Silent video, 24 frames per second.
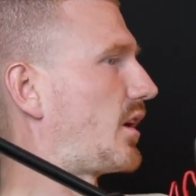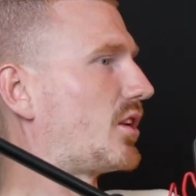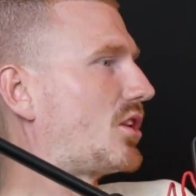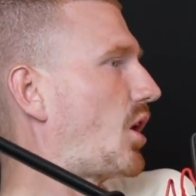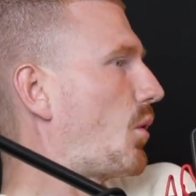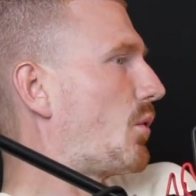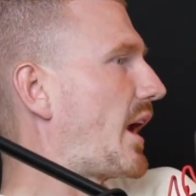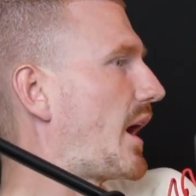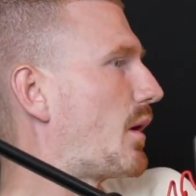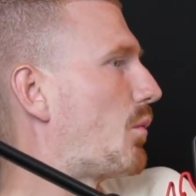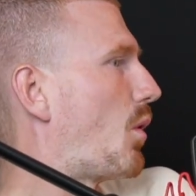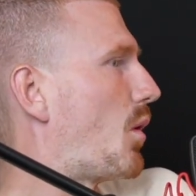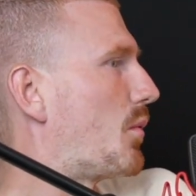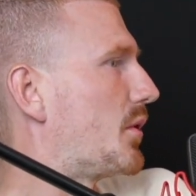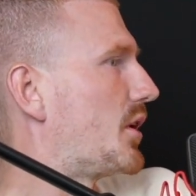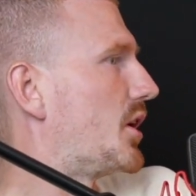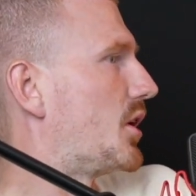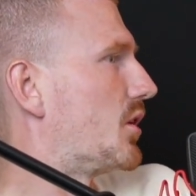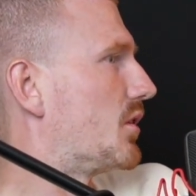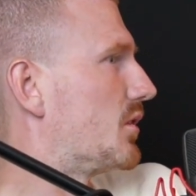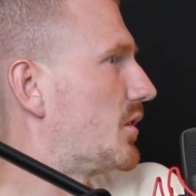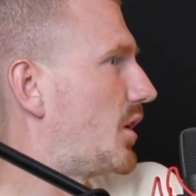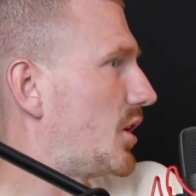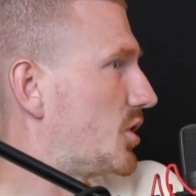I don't care what we're
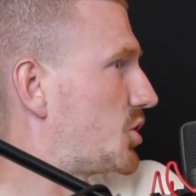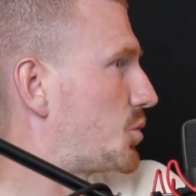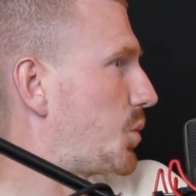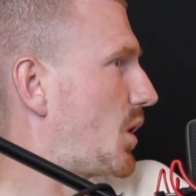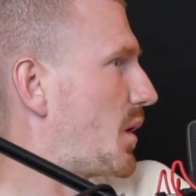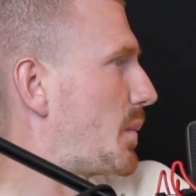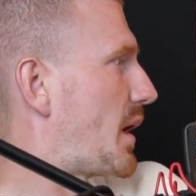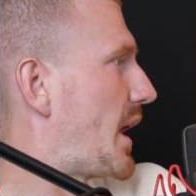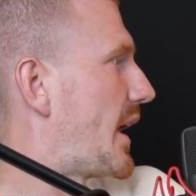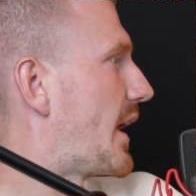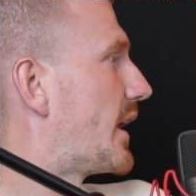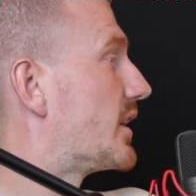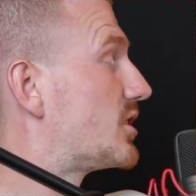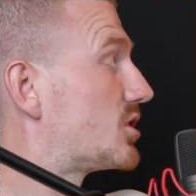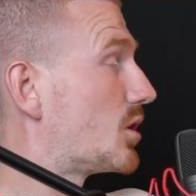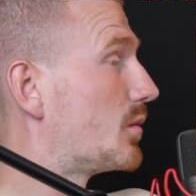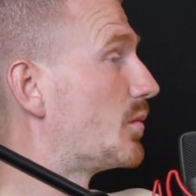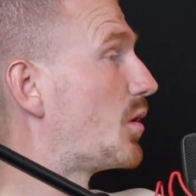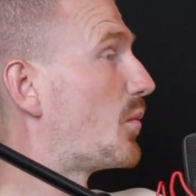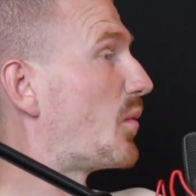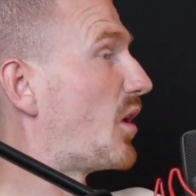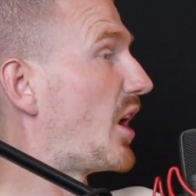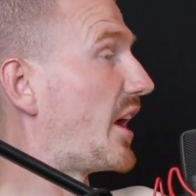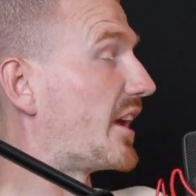doing. I just want to play. And some
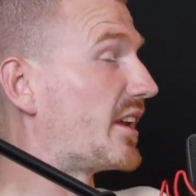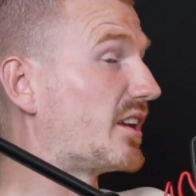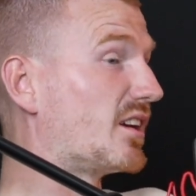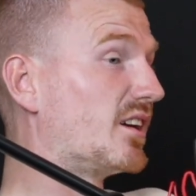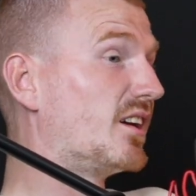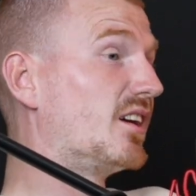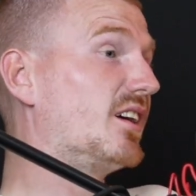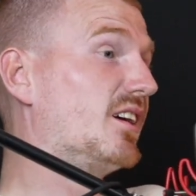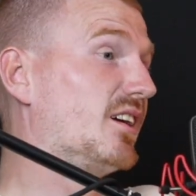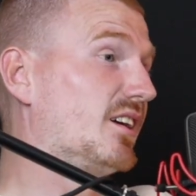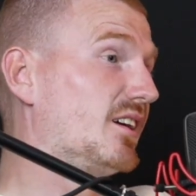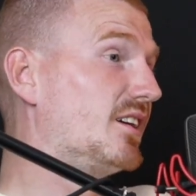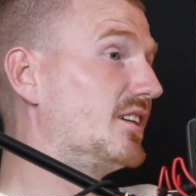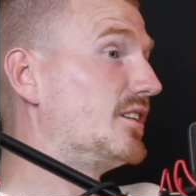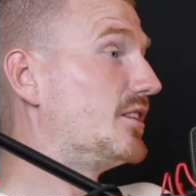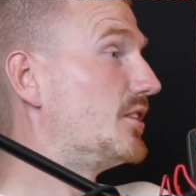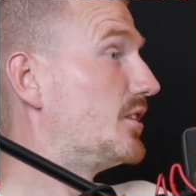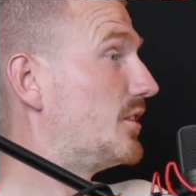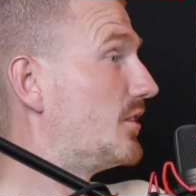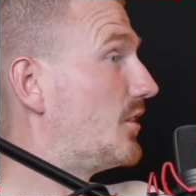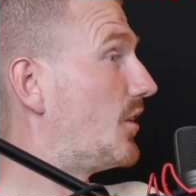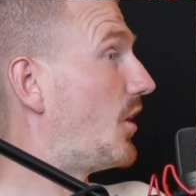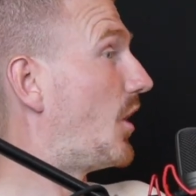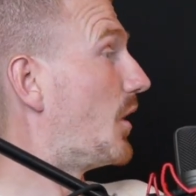of them are like,
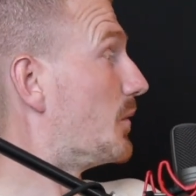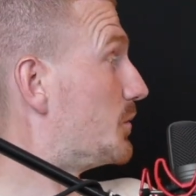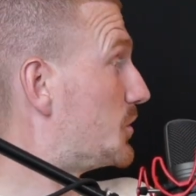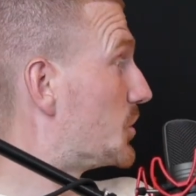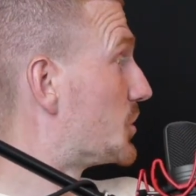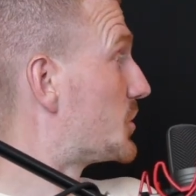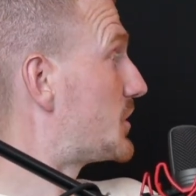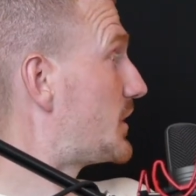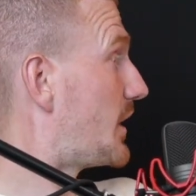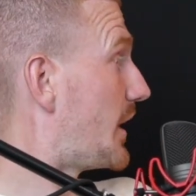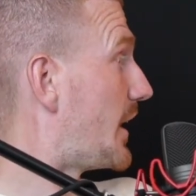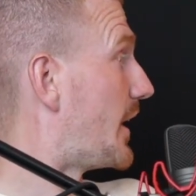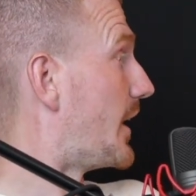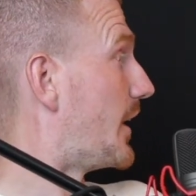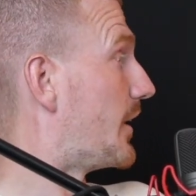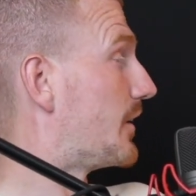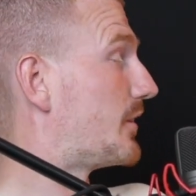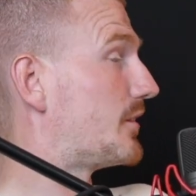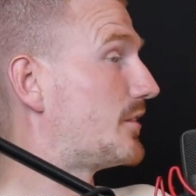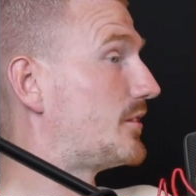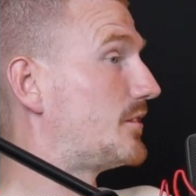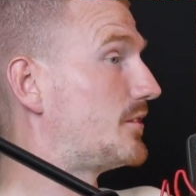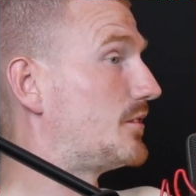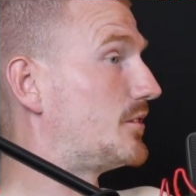I'm just
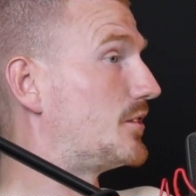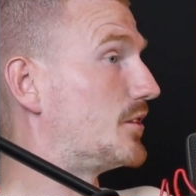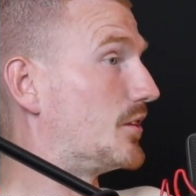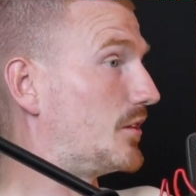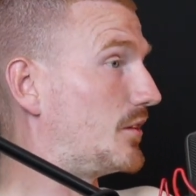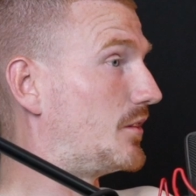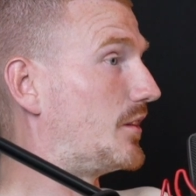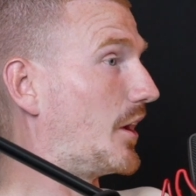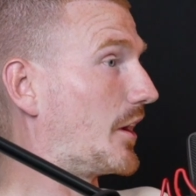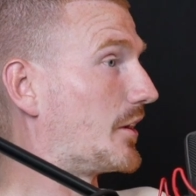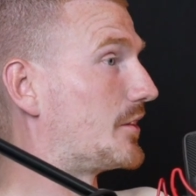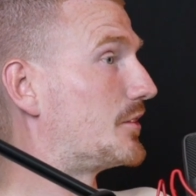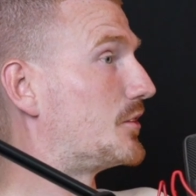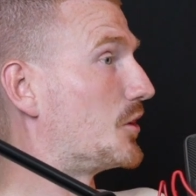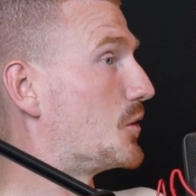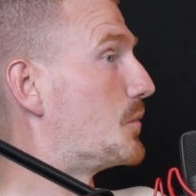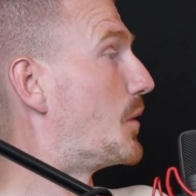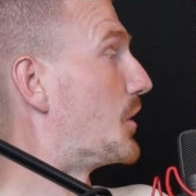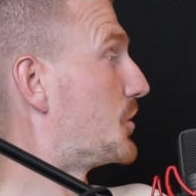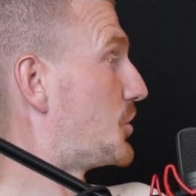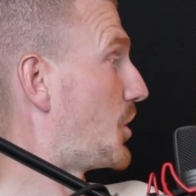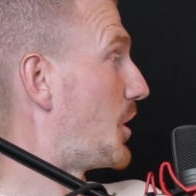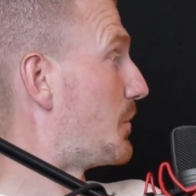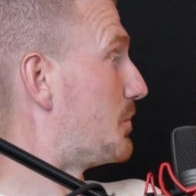here to like do
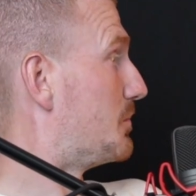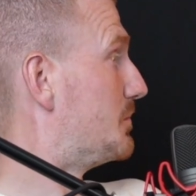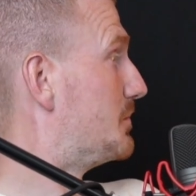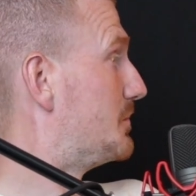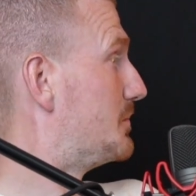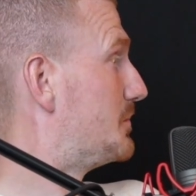my job.